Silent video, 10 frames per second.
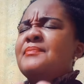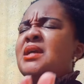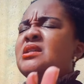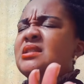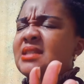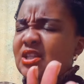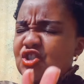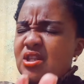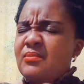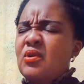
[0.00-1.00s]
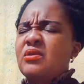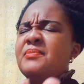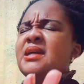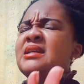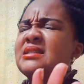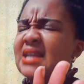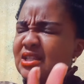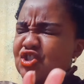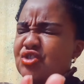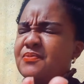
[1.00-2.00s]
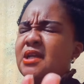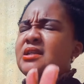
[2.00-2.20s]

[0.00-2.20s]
Begin to touch them, Lord. Begin to touch